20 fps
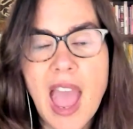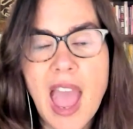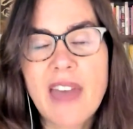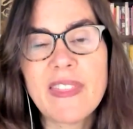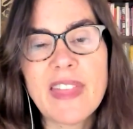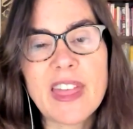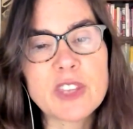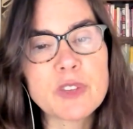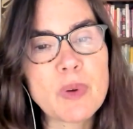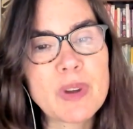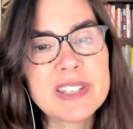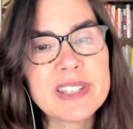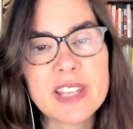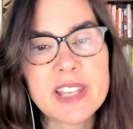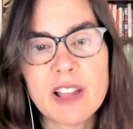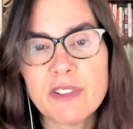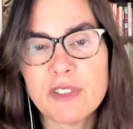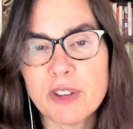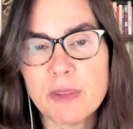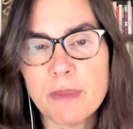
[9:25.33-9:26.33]
And that's why
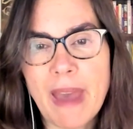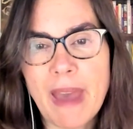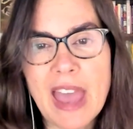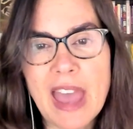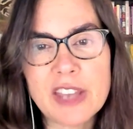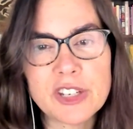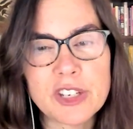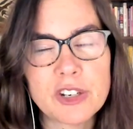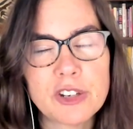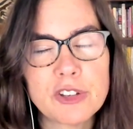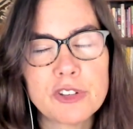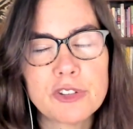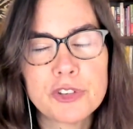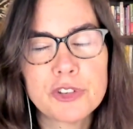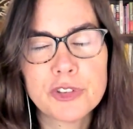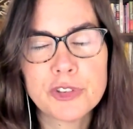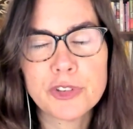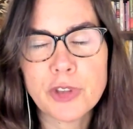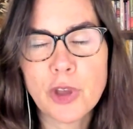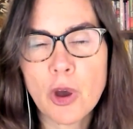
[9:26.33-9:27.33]
self-compassion is
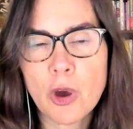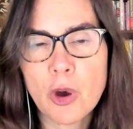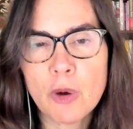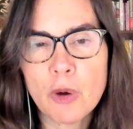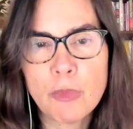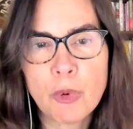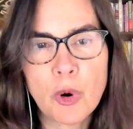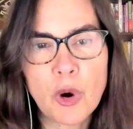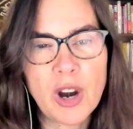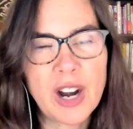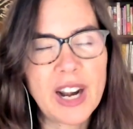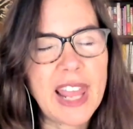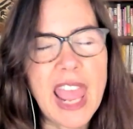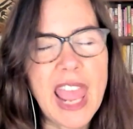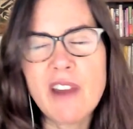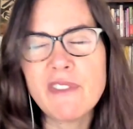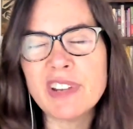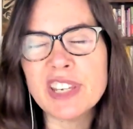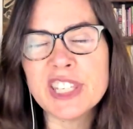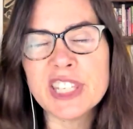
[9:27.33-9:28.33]
so important
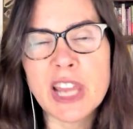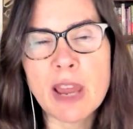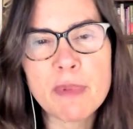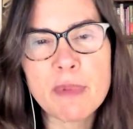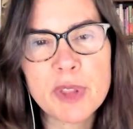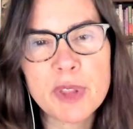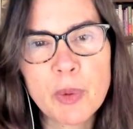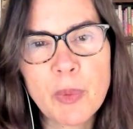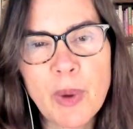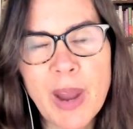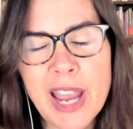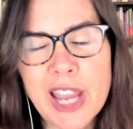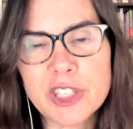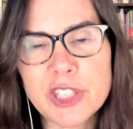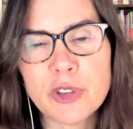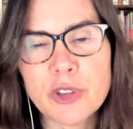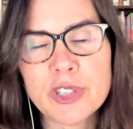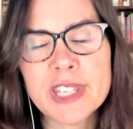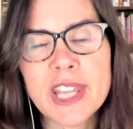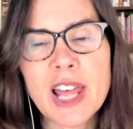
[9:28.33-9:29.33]
every step of the way.
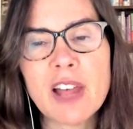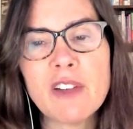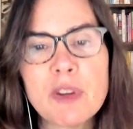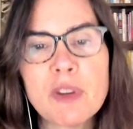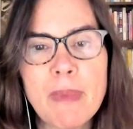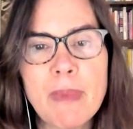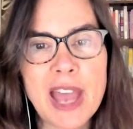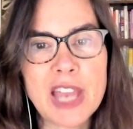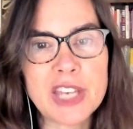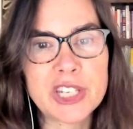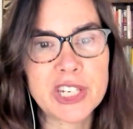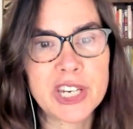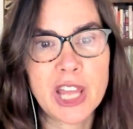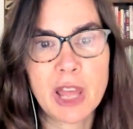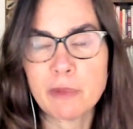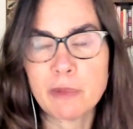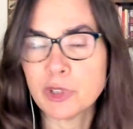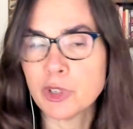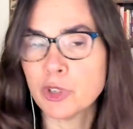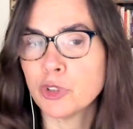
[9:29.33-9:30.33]
So self-compassion
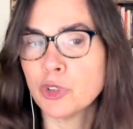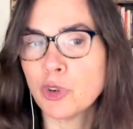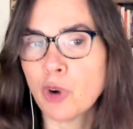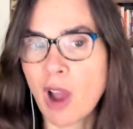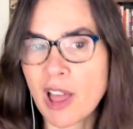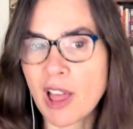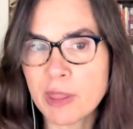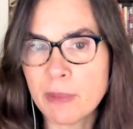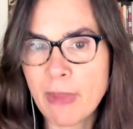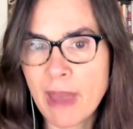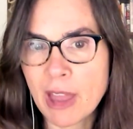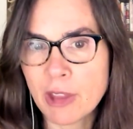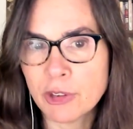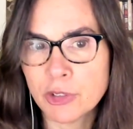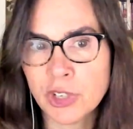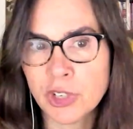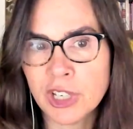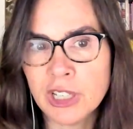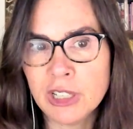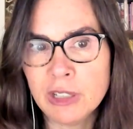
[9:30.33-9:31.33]
helps you draw the
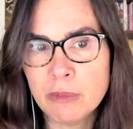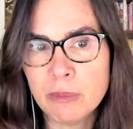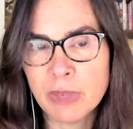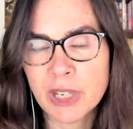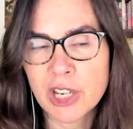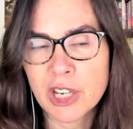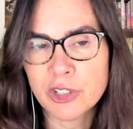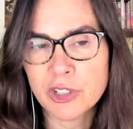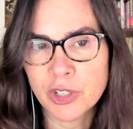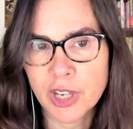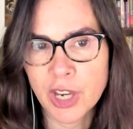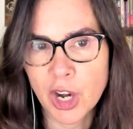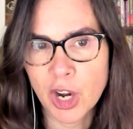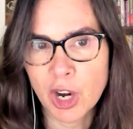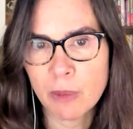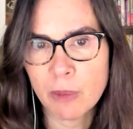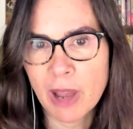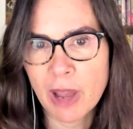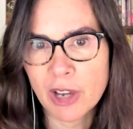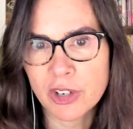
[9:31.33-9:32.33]
boundary because you
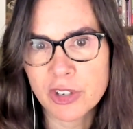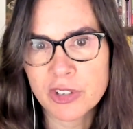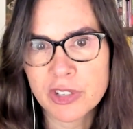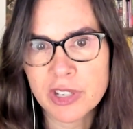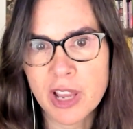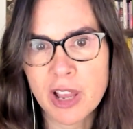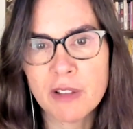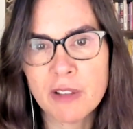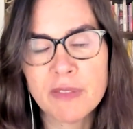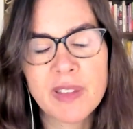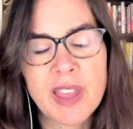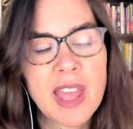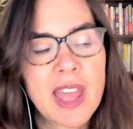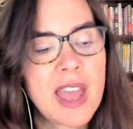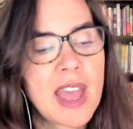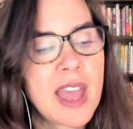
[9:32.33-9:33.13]
care about yourself.